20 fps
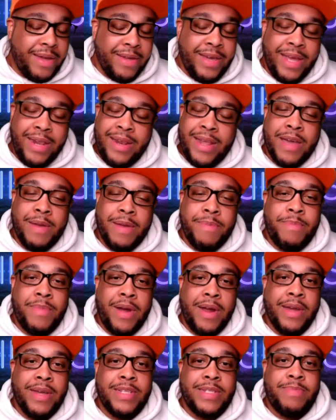good luck,
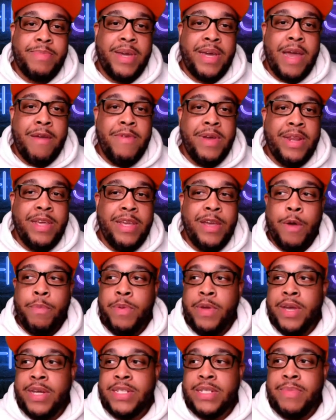Marcus, man. I really
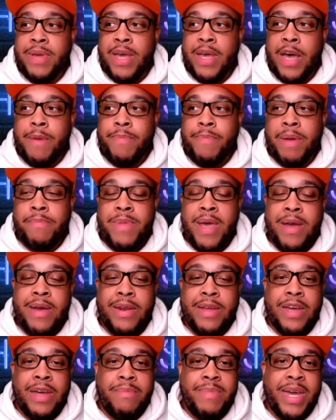hope you get some help. I'm not
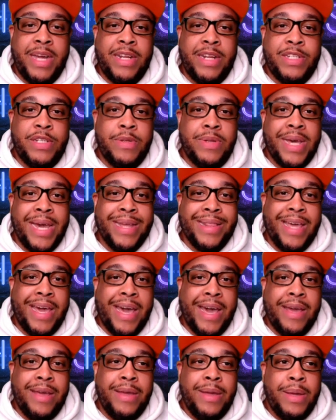going to come at you like
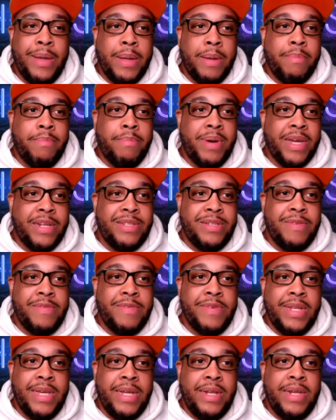that, but you
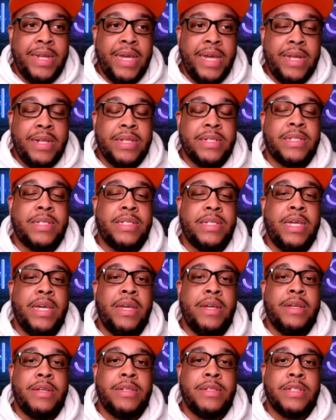really need to
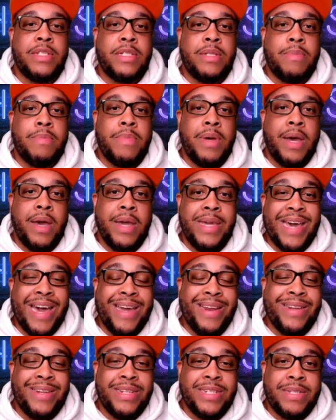seek some
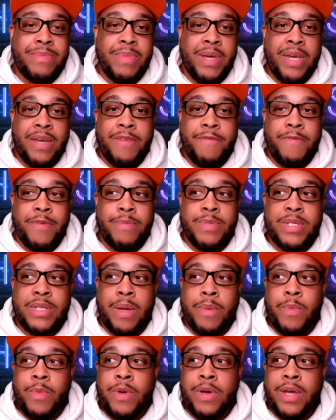guidance, man, from
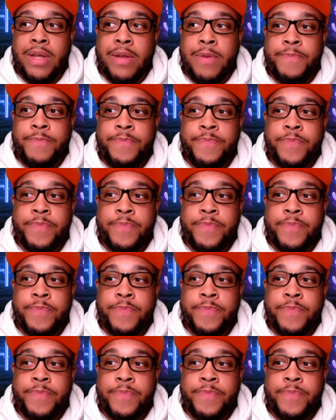someone